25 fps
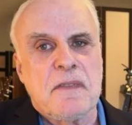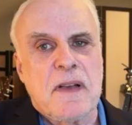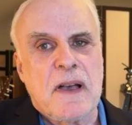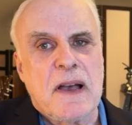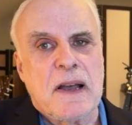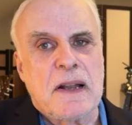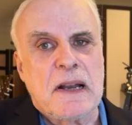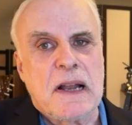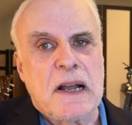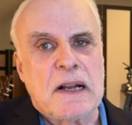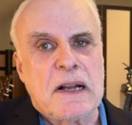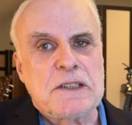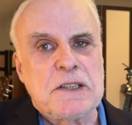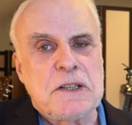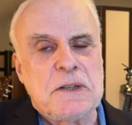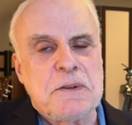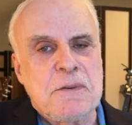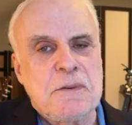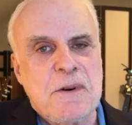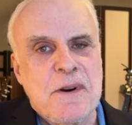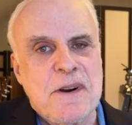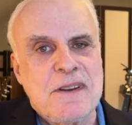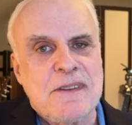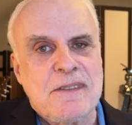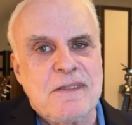Anat
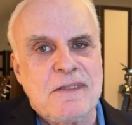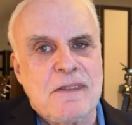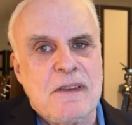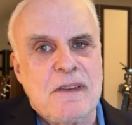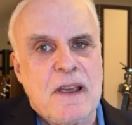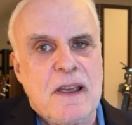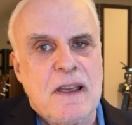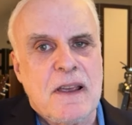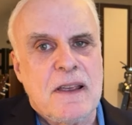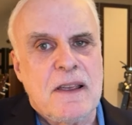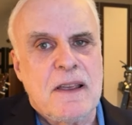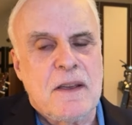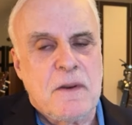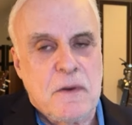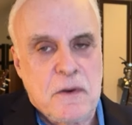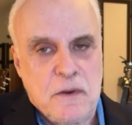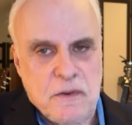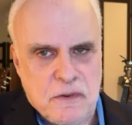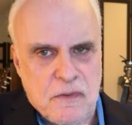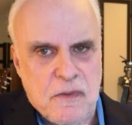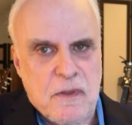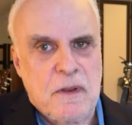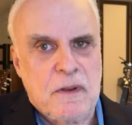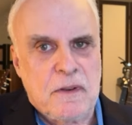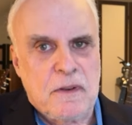Schwartz, it, it
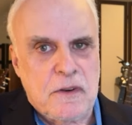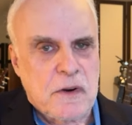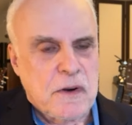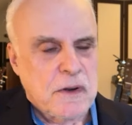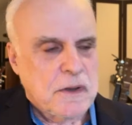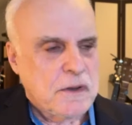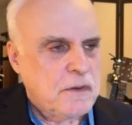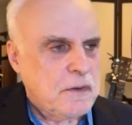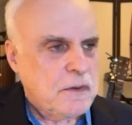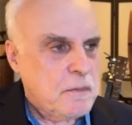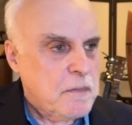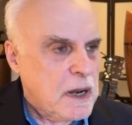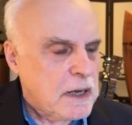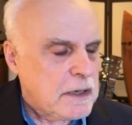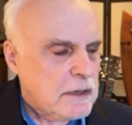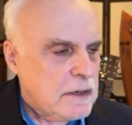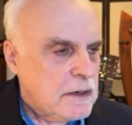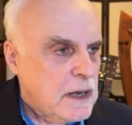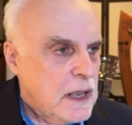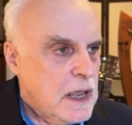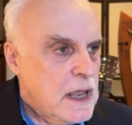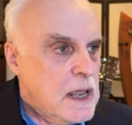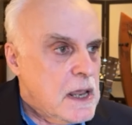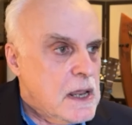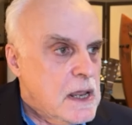was the journalist you
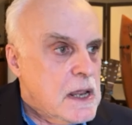mentioned,